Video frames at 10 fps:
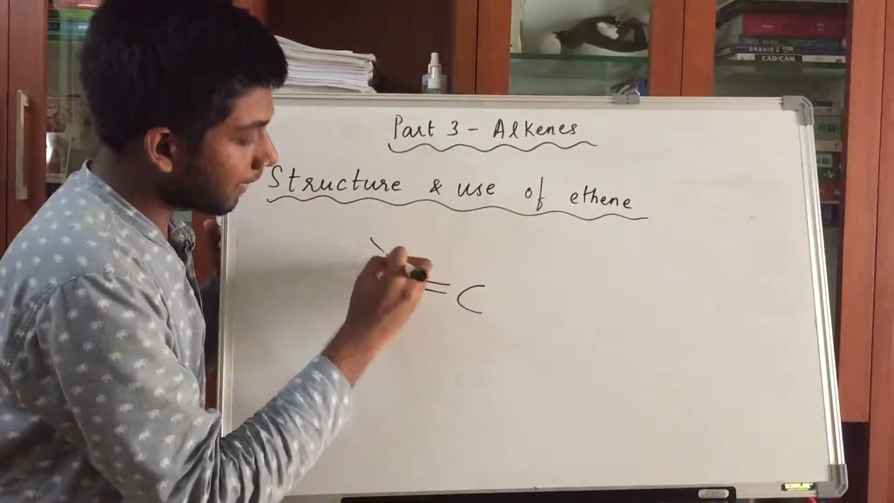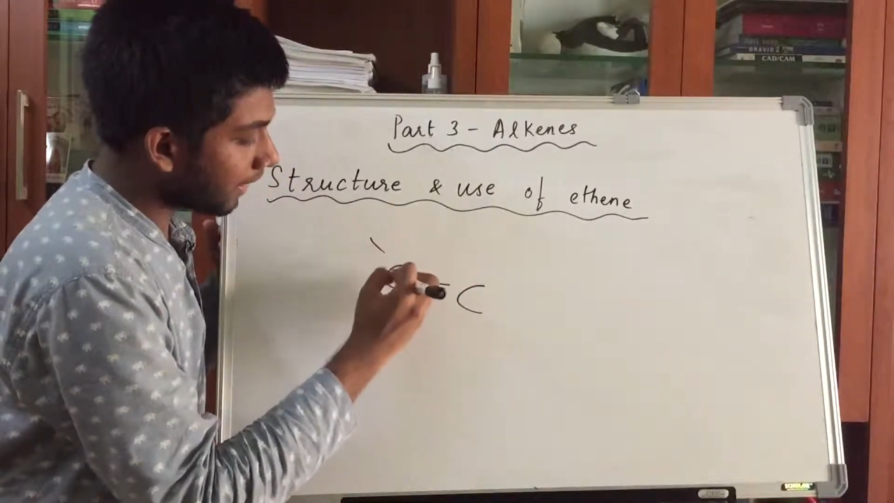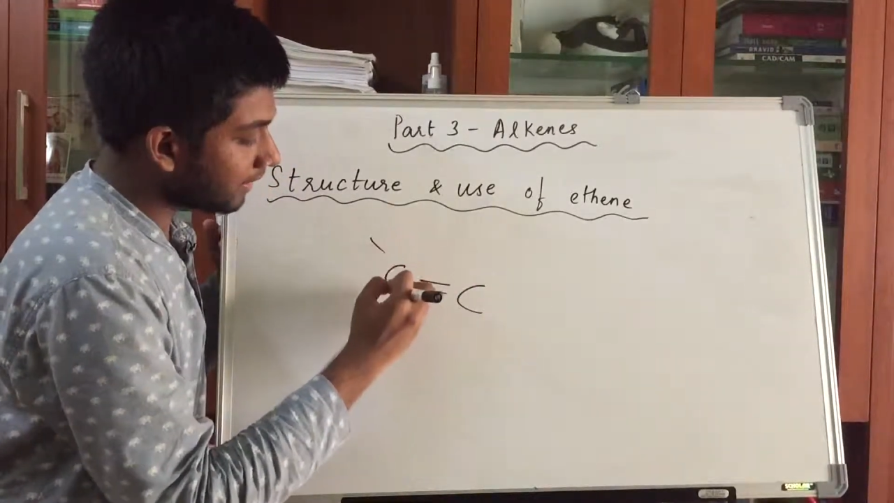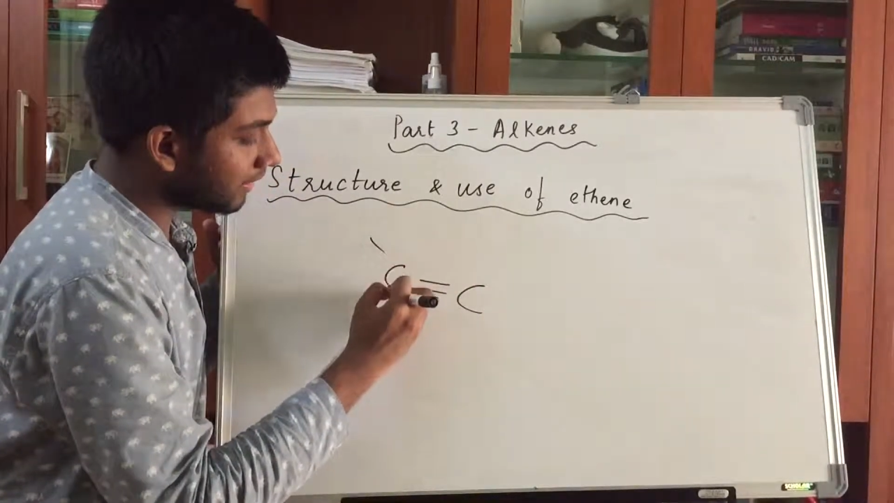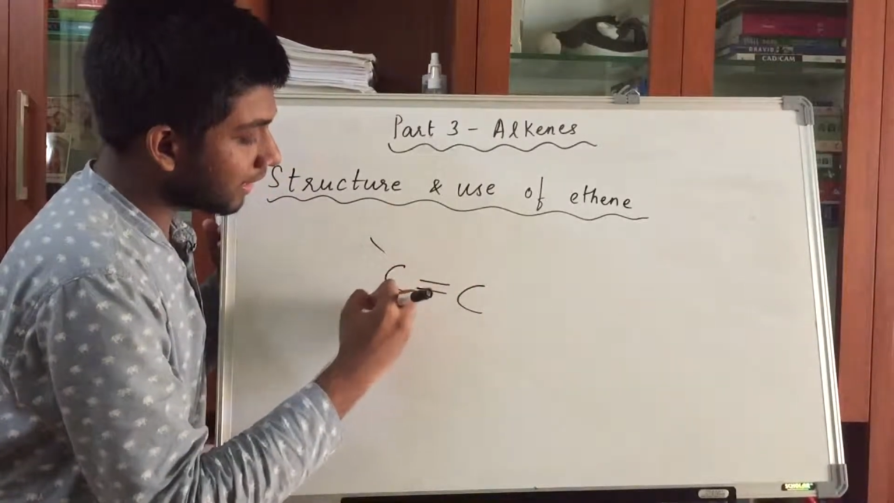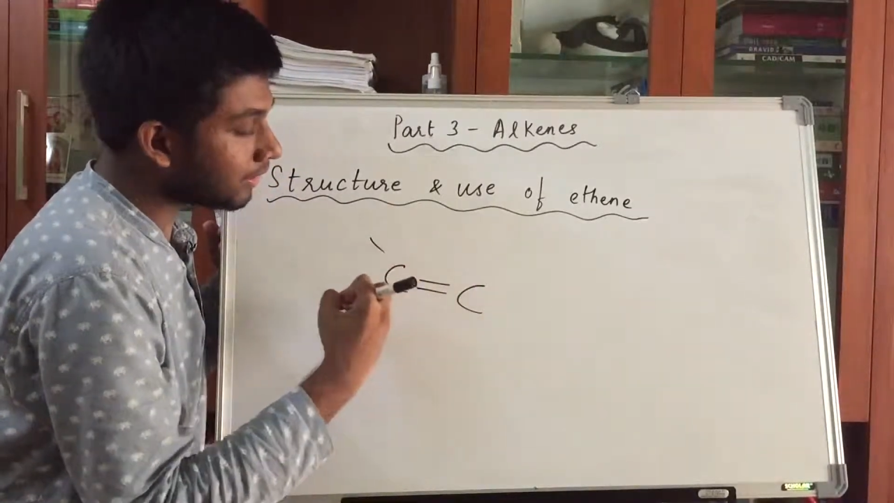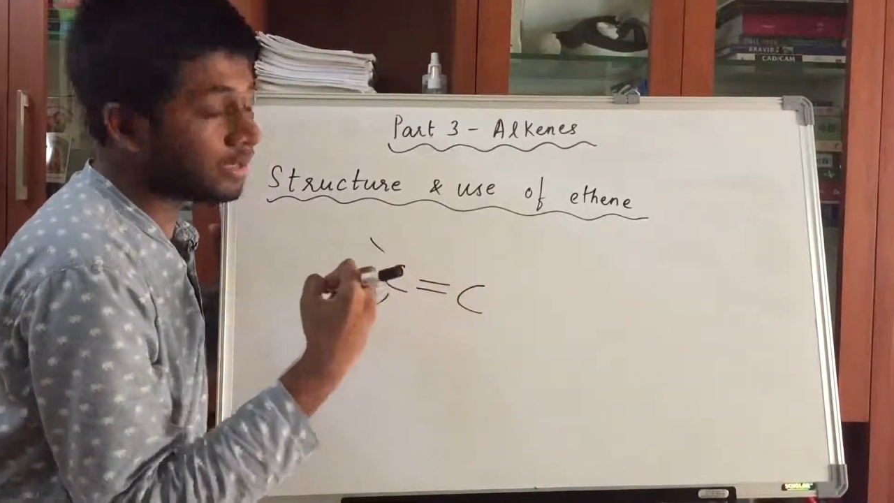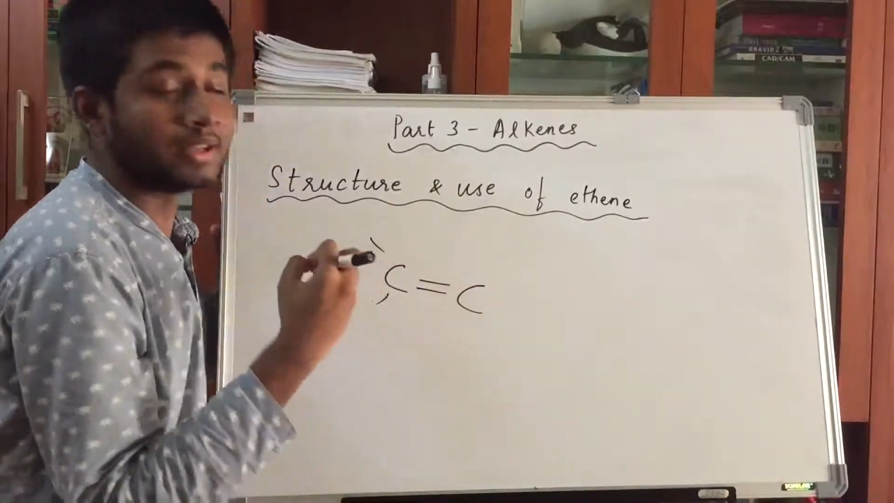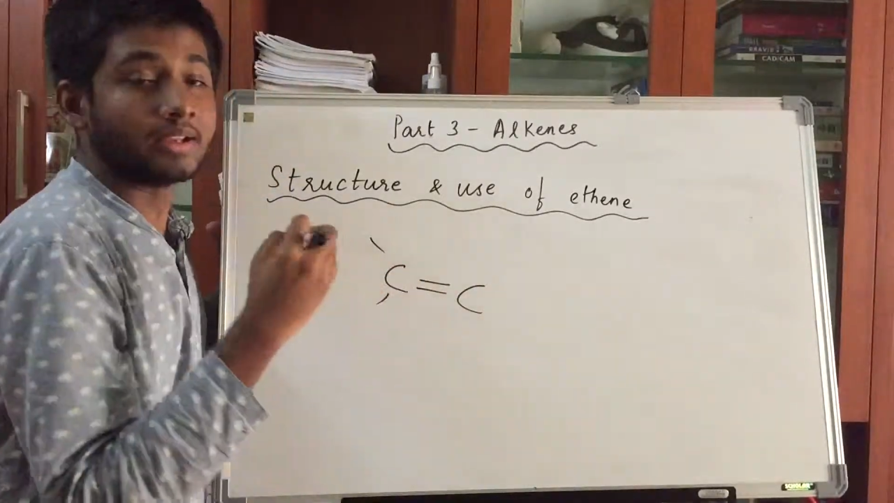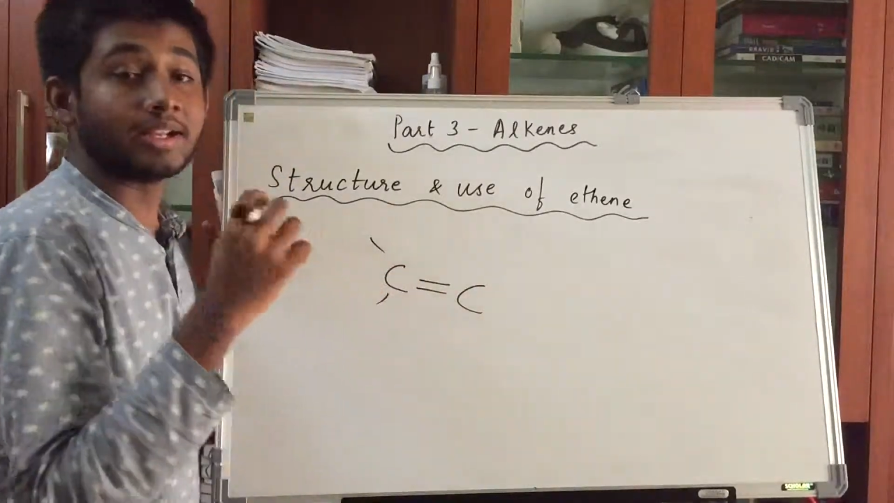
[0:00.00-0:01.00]
and then
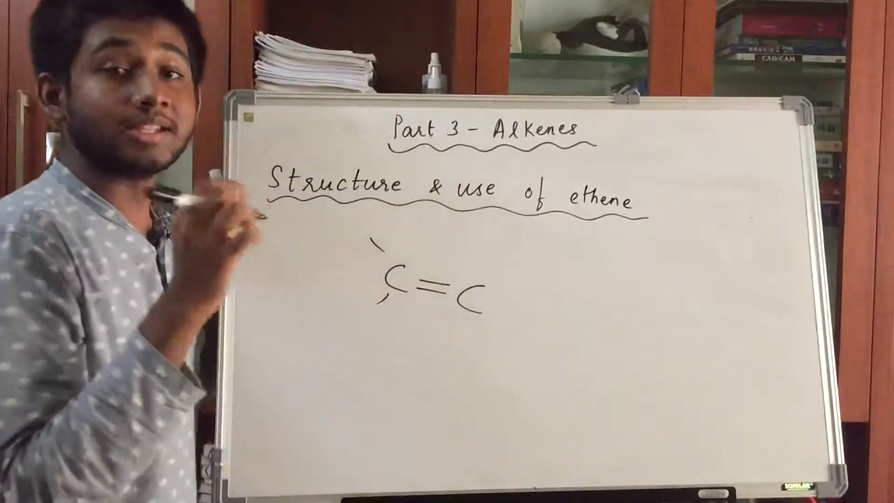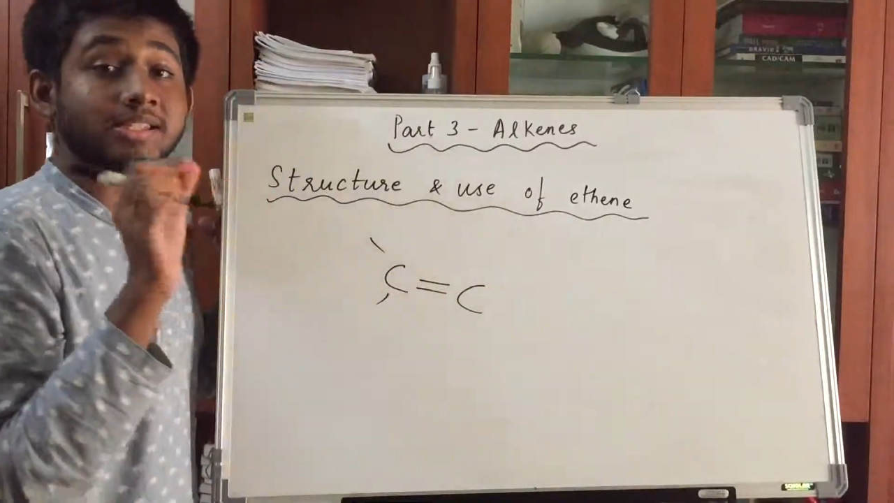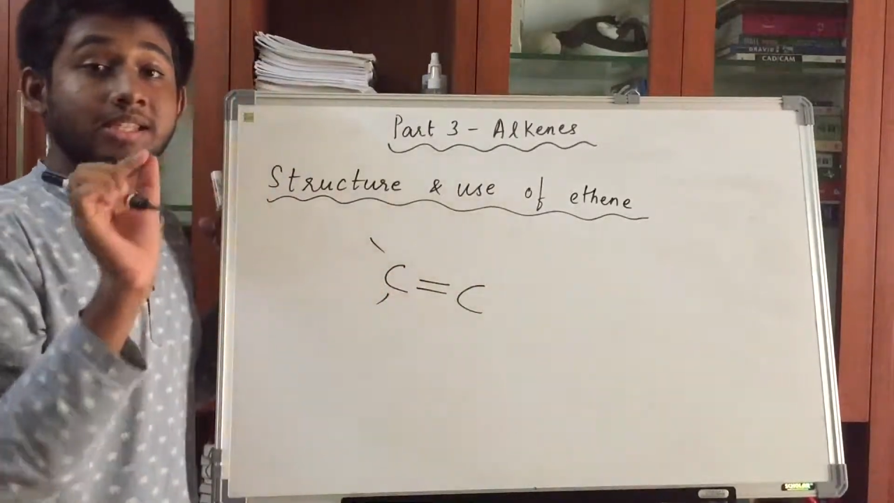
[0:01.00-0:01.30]
it is